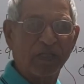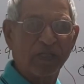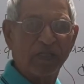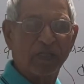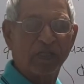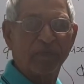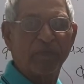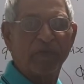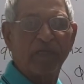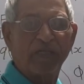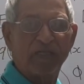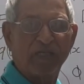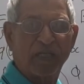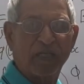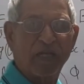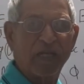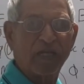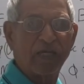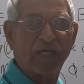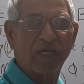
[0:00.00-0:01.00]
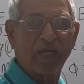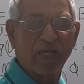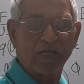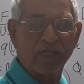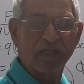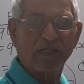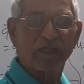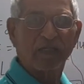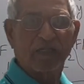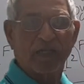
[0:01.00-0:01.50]
If it is a L
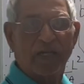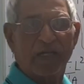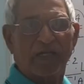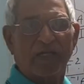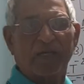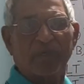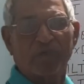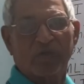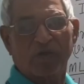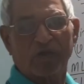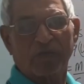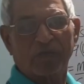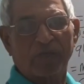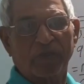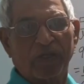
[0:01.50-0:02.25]
length and number of